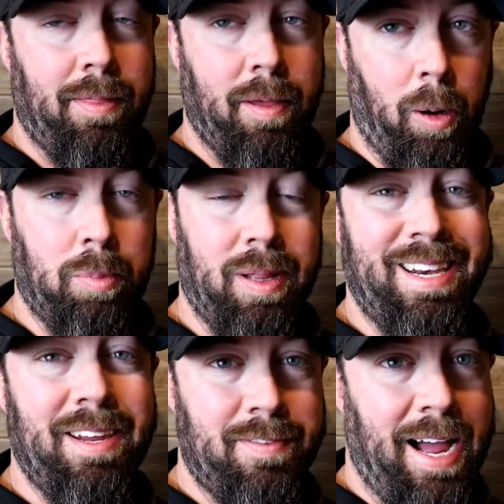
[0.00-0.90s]
There are
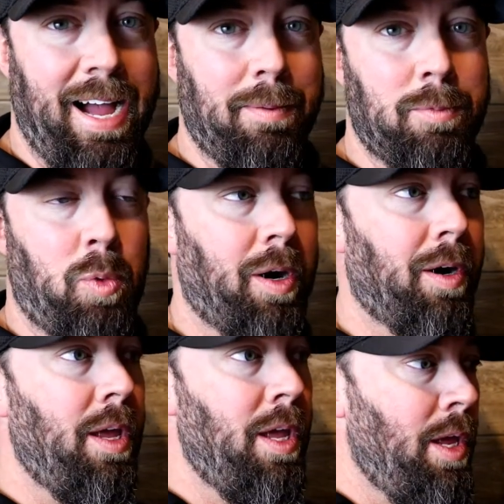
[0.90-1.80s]
plenty of times
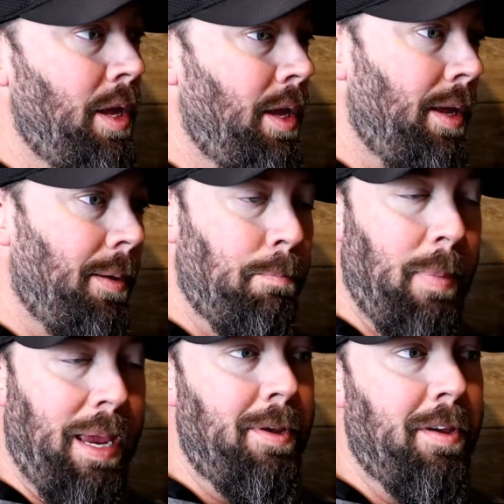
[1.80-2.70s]
where
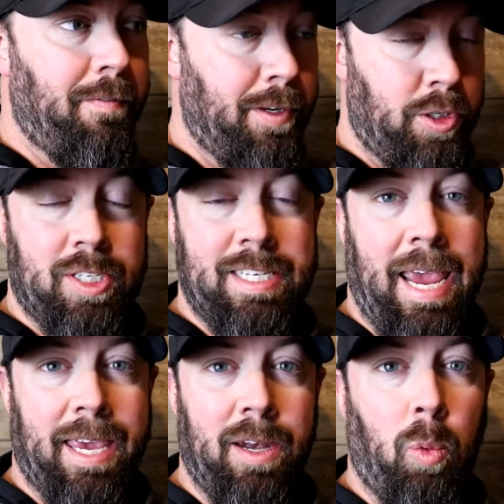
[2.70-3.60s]
maybe a fish is
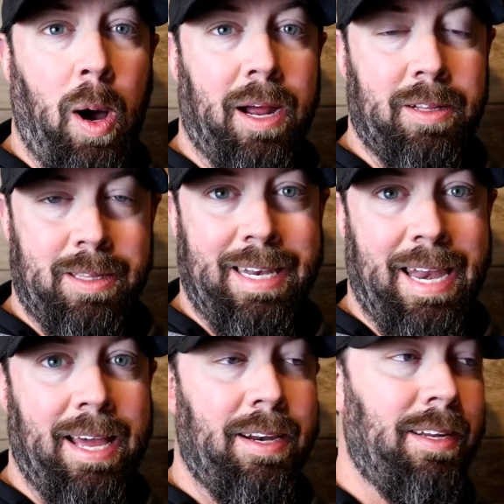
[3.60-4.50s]
taking a while in the
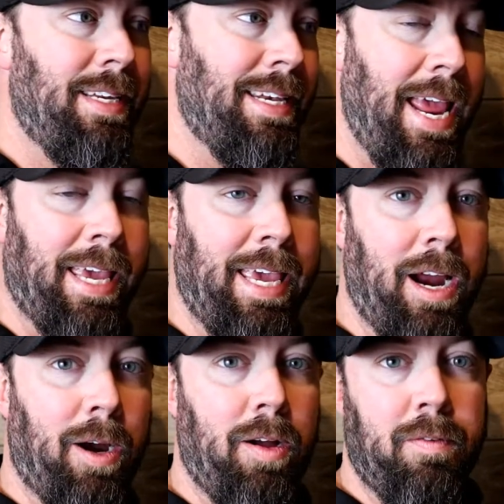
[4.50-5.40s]
net to take
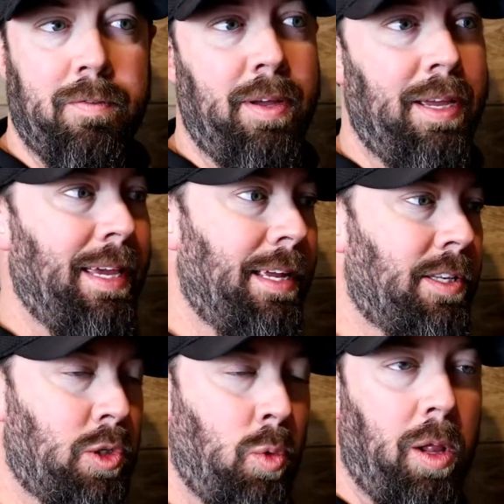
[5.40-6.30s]
care of,
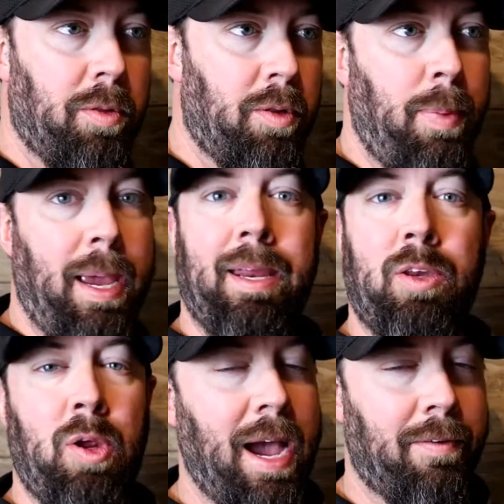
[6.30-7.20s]
it's swallowed the
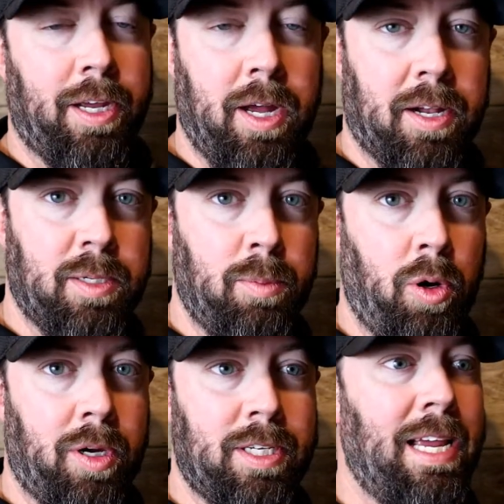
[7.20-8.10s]
bait, you have to cut some
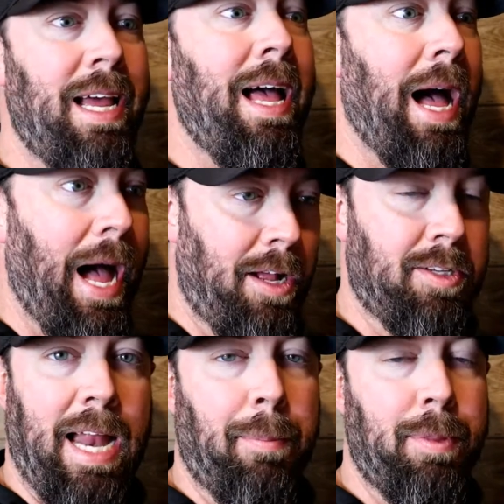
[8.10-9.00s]
hooks. I'll
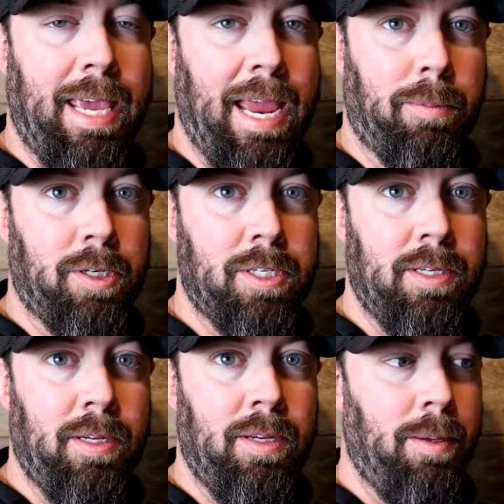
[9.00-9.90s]
stop the cameras
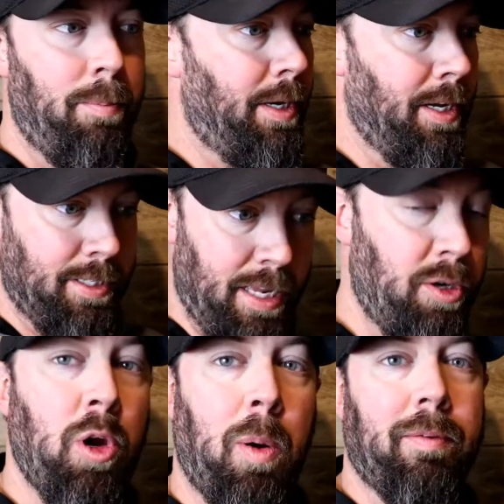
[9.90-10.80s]
because then
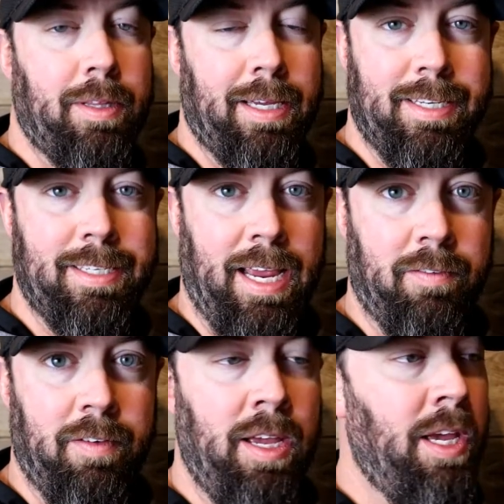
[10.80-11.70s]
you know everything is
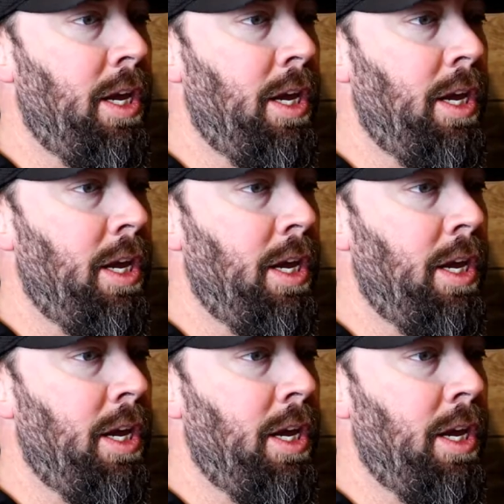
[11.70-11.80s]
saved.